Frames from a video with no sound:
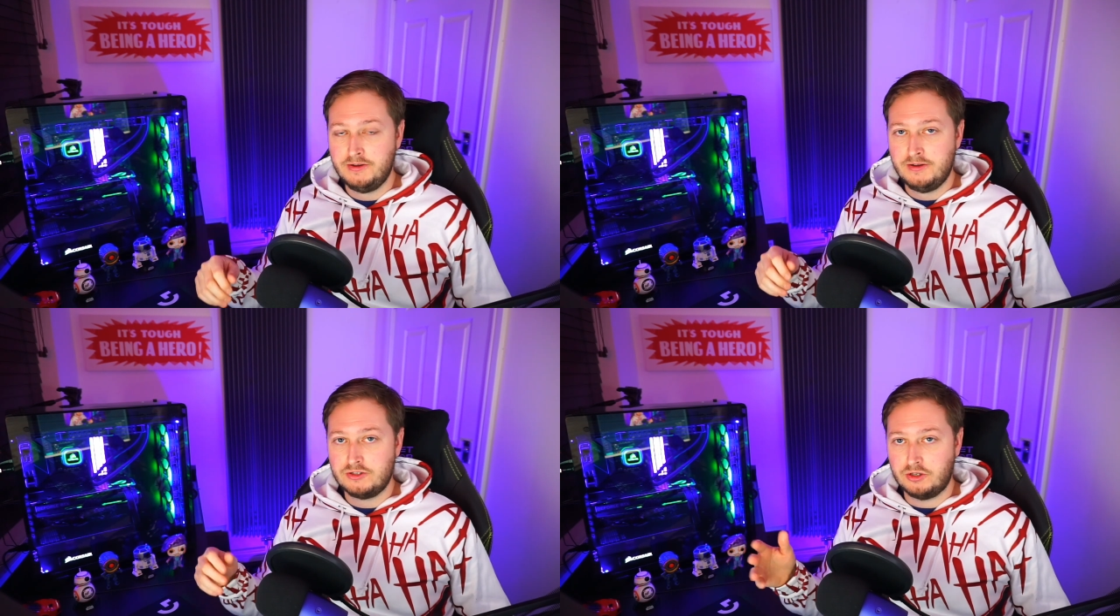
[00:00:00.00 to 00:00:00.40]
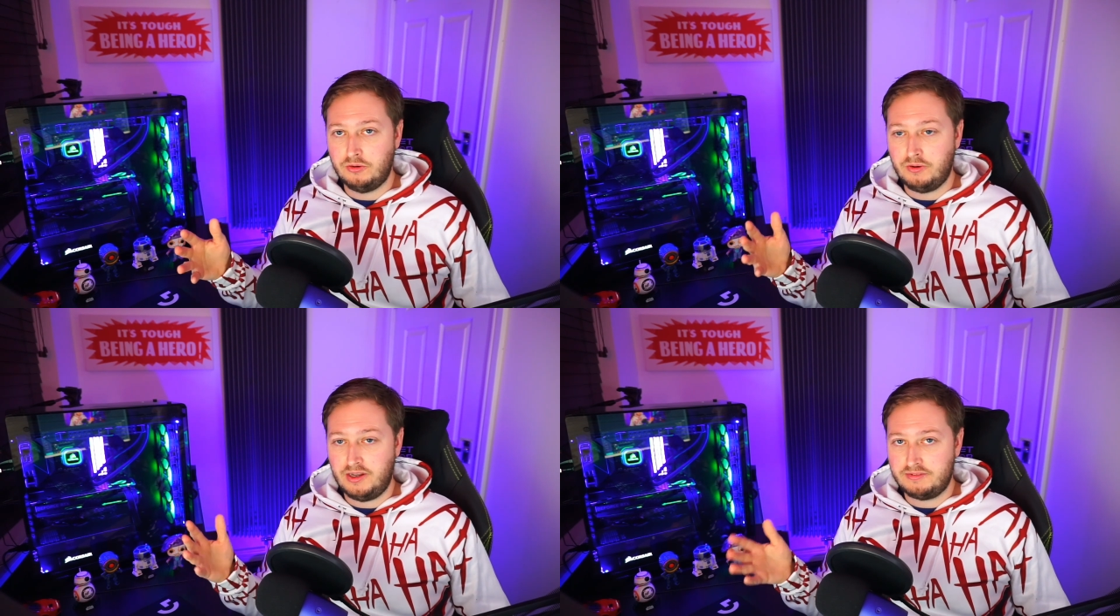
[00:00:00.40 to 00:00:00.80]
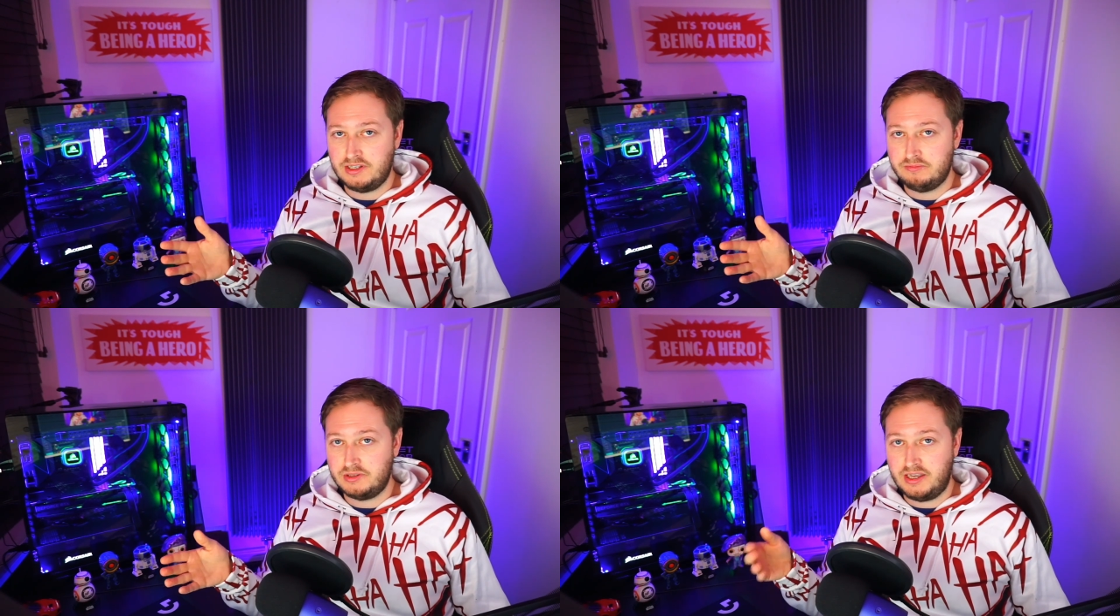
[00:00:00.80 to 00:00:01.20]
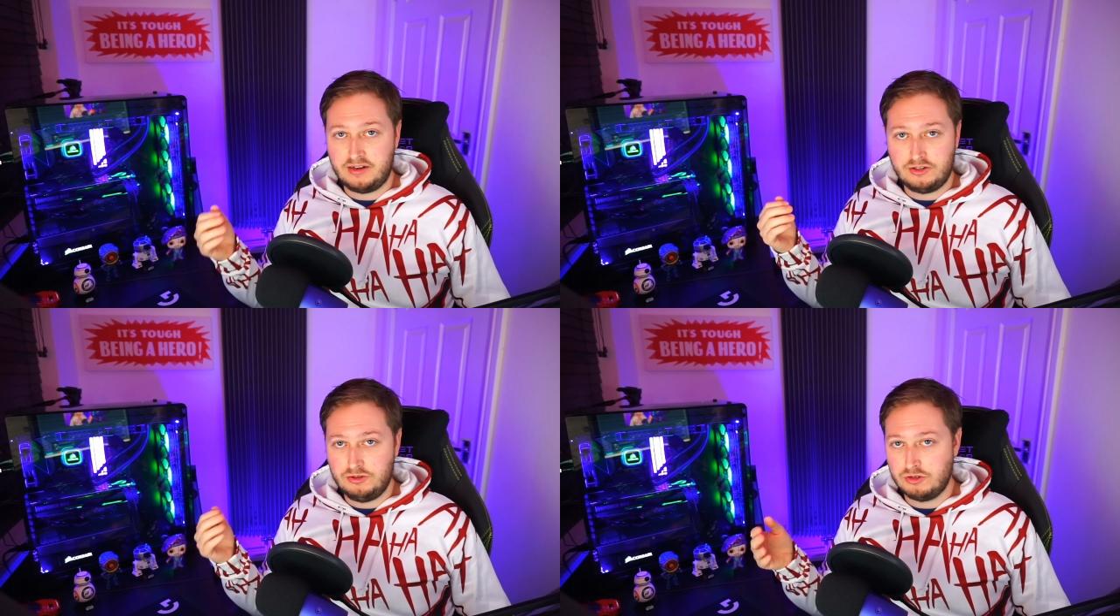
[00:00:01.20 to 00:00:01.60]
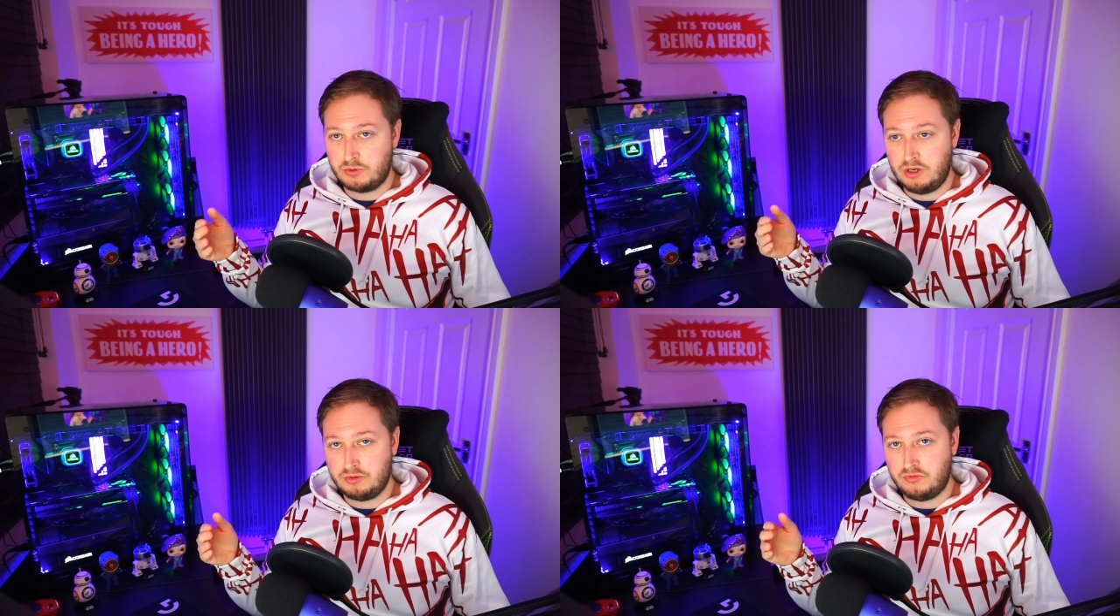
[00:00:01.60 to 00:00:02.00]
So I have to give them, again, huge
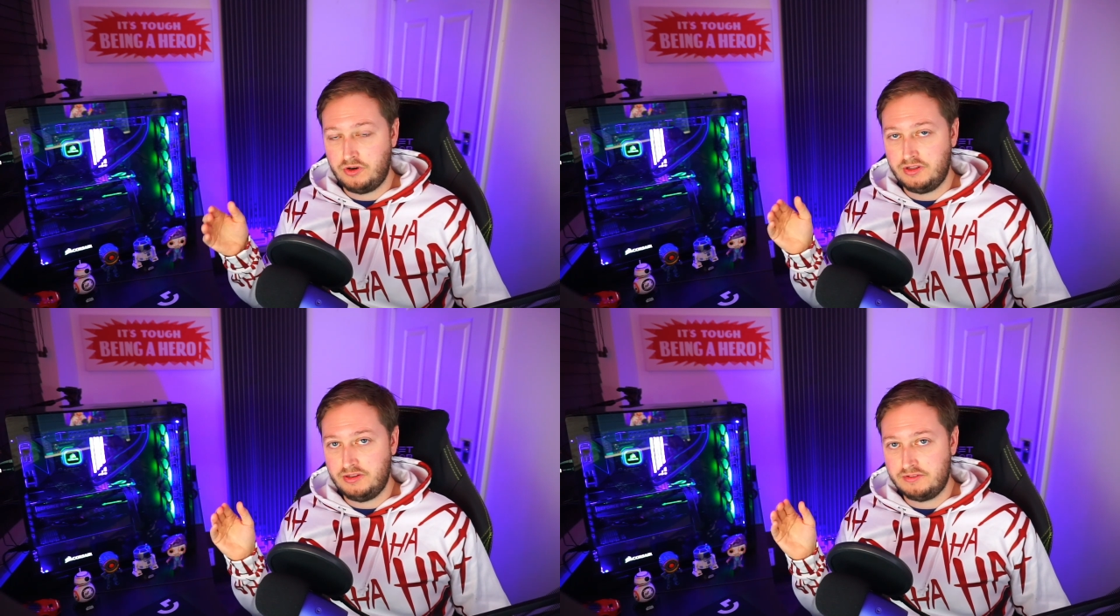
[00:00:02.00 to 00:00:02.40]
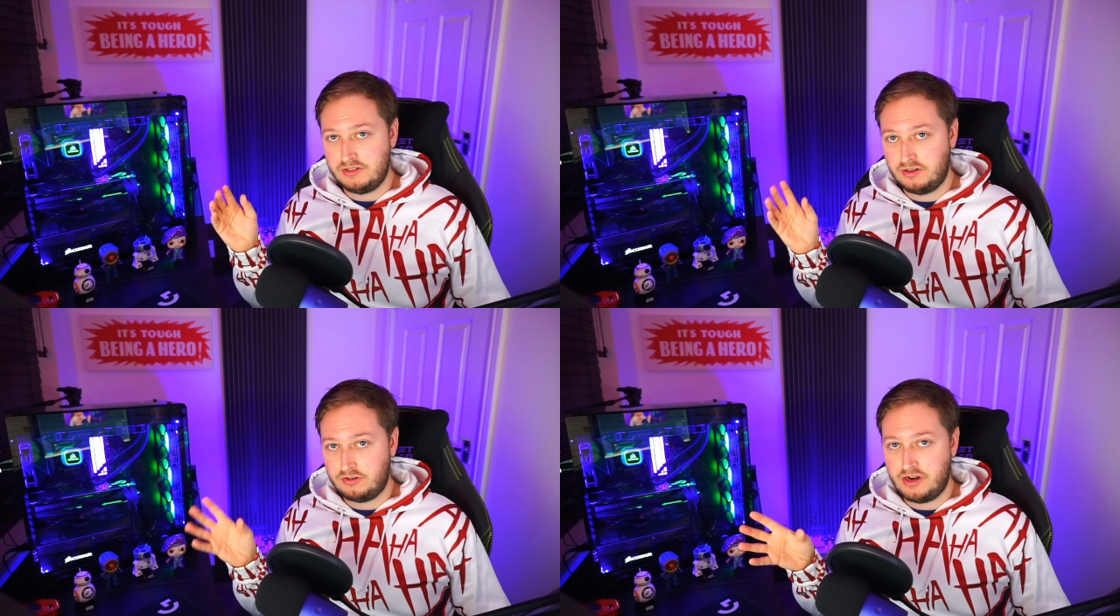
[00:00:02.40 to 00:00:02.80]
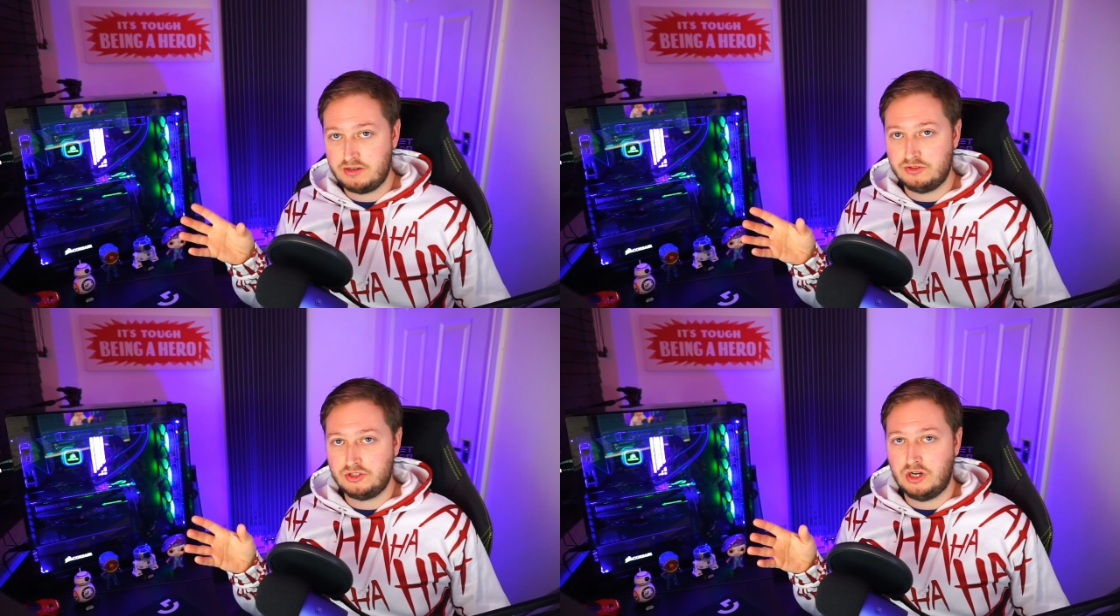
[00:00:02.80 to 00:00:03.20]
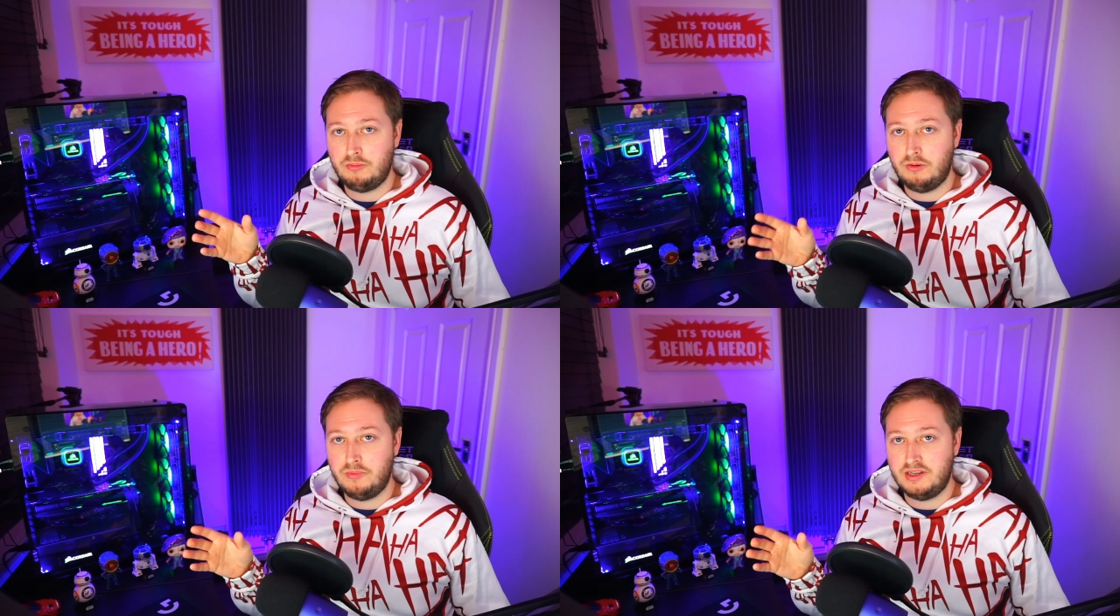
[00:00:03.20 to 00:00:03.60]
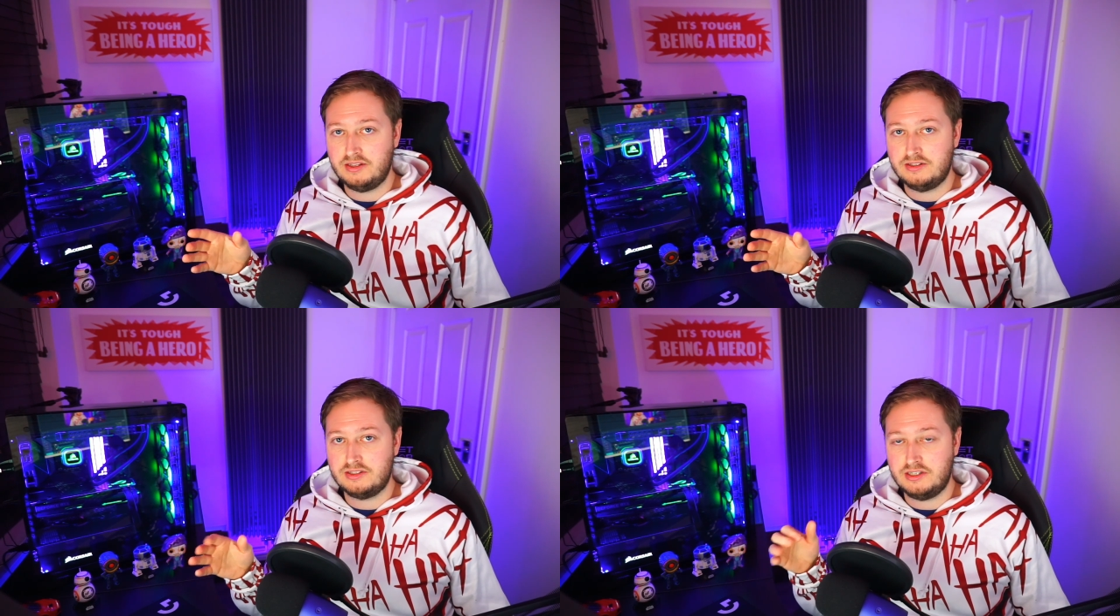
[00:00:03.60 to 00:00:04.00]
props for it. They've done an incredible job on making
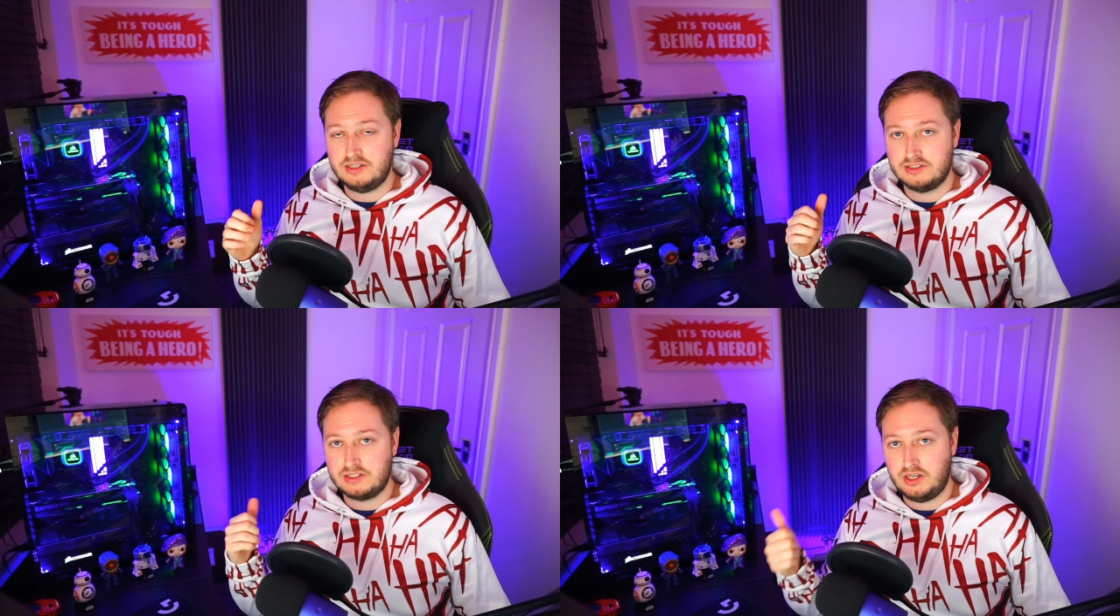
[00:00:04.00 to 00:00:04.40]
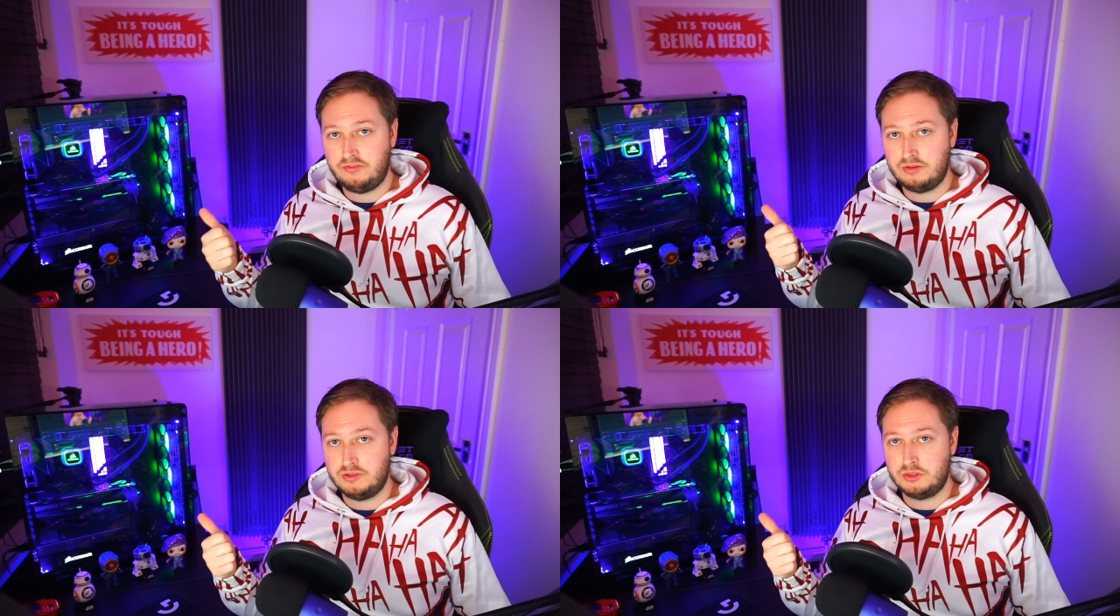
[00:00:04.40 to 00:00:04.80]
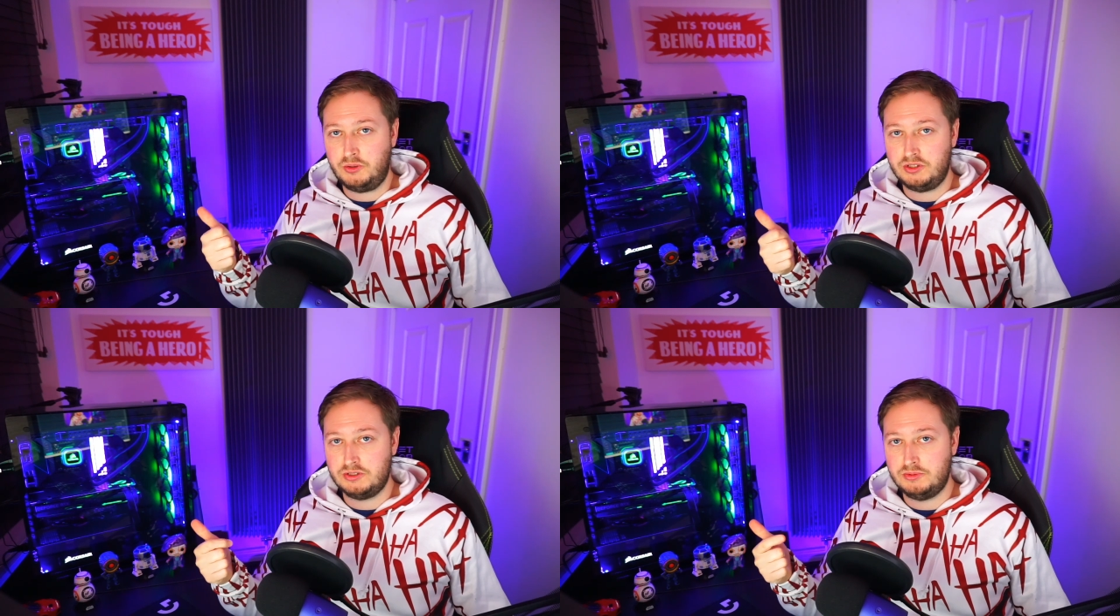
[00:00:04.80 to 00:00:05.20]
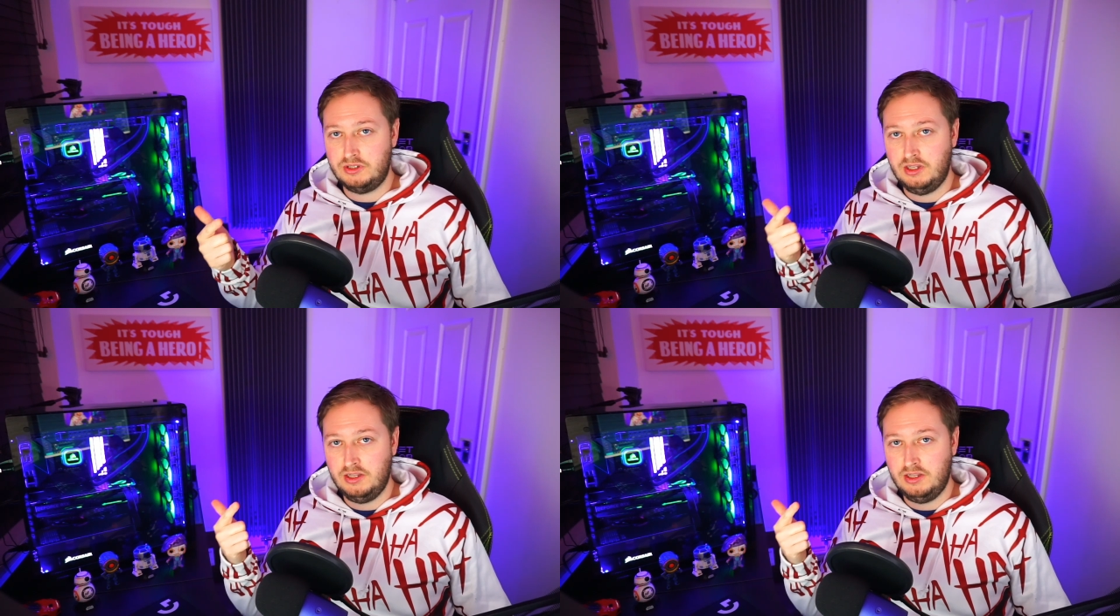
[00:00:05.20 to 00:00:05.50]
this thing as comfortable as possible,